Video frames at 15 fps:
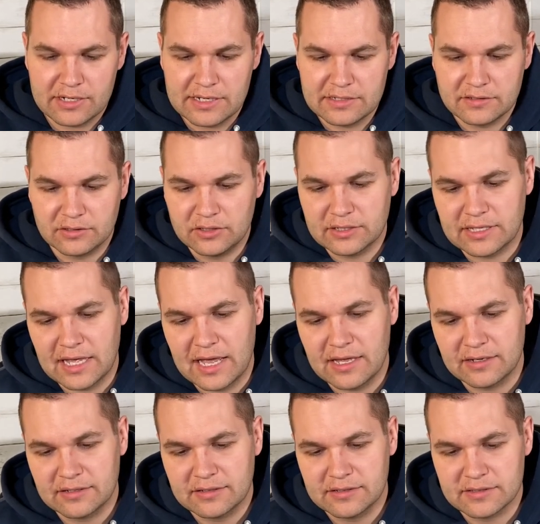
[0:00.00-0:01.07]
to need to look
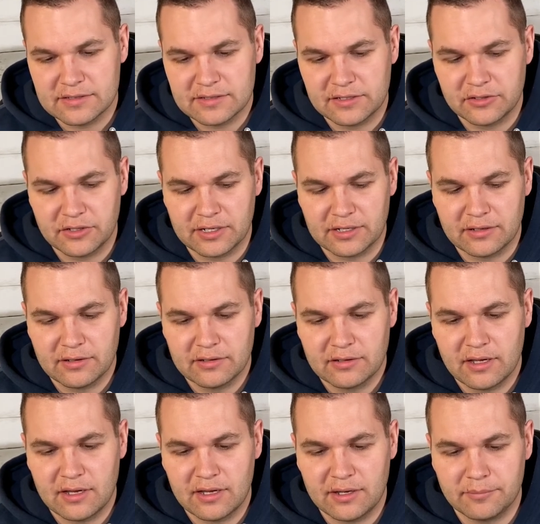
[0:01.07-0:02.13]
at considering
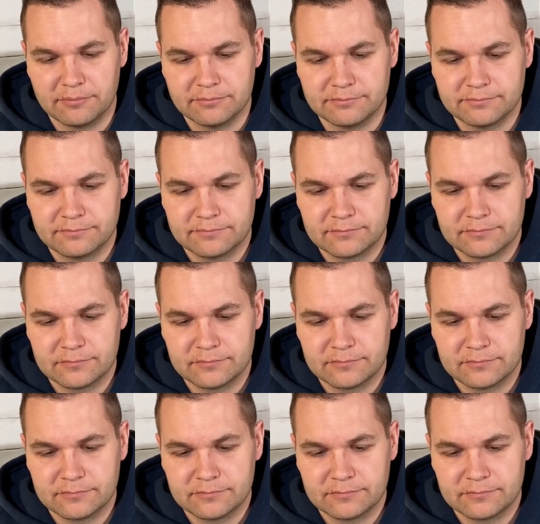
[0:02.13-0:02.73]
um,